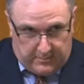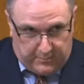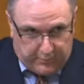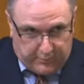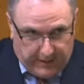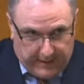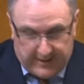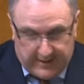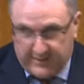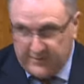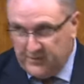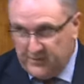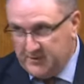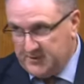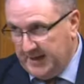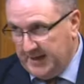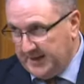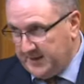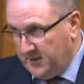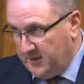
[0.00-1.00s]
break the
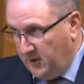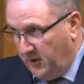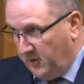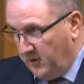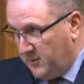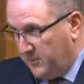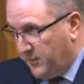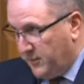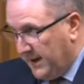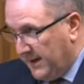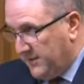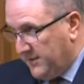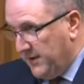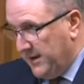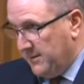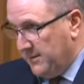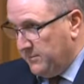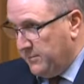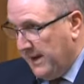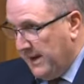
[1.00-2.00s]
deadlock, break
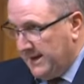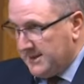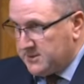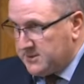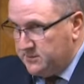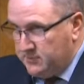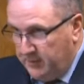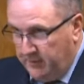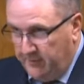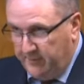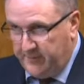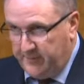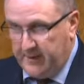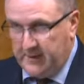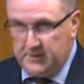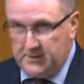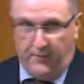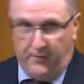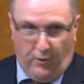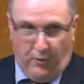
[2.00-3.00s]
the impasse, move
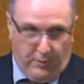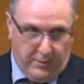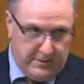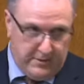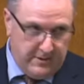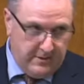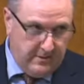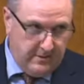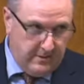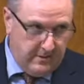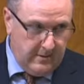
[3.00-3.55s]
things forward.